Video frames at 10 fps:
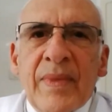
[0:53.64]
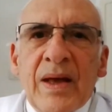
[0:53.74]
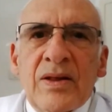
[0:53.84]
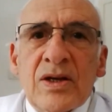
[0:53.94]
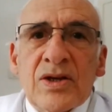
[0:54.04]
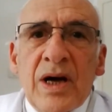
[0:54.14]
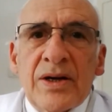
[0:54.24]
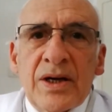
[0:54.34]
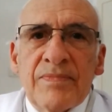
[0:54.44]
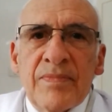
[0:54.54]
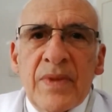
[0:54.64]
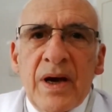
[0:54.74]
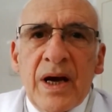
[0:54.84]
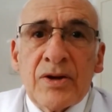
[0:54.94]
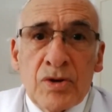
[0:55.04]
The study
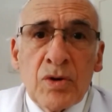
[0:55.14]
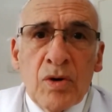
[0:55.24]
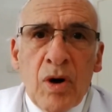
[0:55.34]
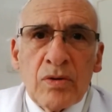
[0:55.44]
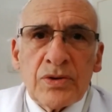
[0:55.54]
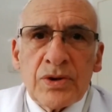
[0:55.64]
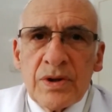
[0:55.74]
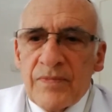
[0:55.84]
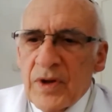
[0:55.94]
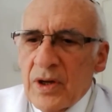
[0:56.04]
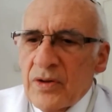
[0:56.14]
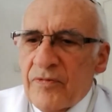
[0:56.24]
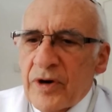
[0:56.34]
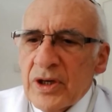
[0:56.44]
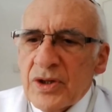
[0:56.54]
had two goals. The
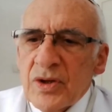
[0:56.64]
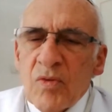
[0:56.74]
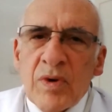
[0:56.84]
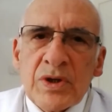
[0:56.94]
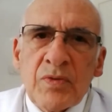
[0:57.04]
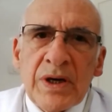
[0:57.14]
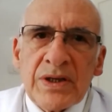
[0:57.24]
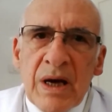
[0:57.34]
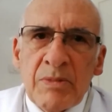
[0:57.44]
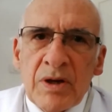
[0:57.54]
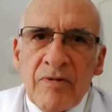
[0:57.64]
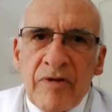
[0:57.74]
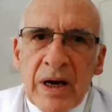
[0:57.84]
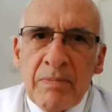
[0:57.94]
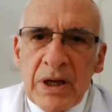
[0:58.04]
first was to examine the
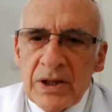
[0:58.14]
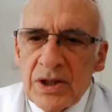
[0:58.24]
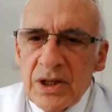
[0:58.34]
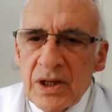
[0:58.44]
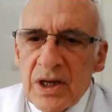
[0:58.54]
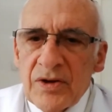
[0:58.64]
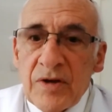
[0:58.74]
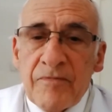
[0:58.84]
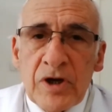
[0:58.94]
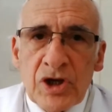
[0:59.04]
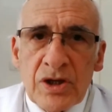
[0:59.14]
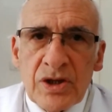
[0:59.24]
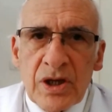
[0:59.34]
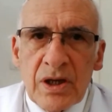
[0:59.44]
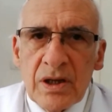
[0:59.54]
viability and the
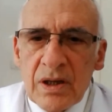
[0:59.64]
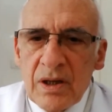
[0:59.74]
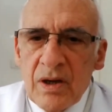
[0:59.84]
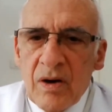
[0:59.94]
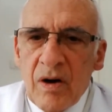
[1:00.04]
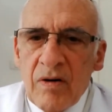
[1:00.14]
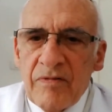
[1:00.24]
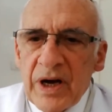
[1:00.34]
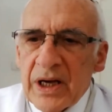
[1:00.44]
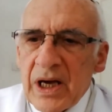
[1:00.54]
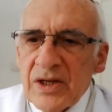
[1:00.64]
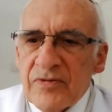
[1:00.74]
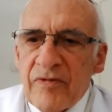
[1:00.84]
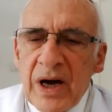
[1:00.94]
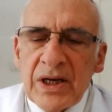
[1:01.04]
efficiency of a case
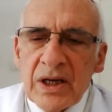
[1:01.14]
finding